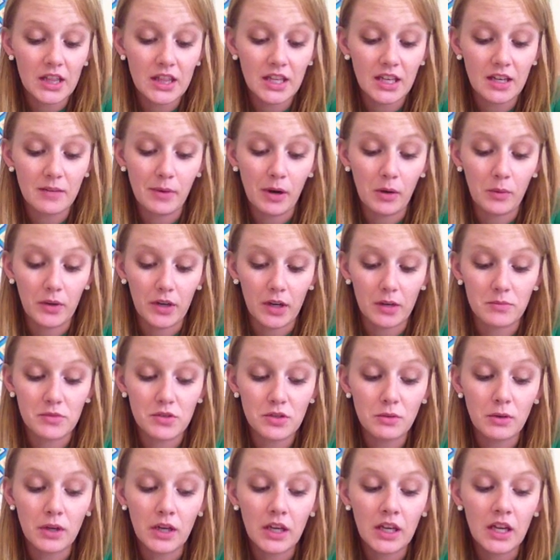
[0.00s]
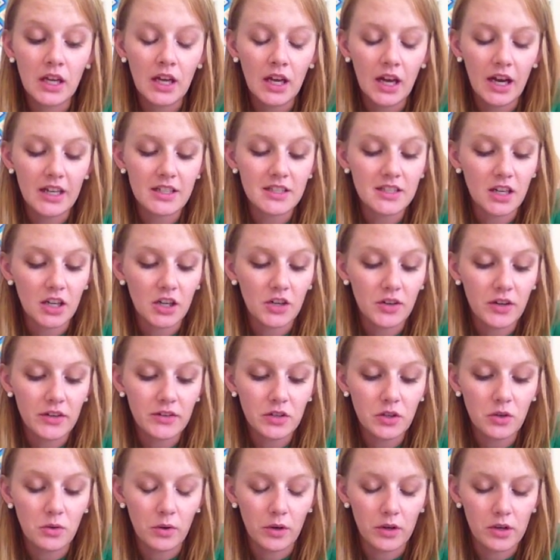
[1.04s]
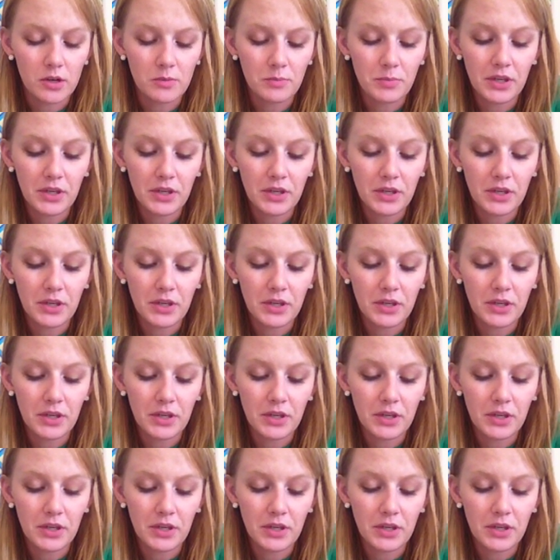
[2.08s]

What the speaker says: think about what I'm doing, I duck around the corner,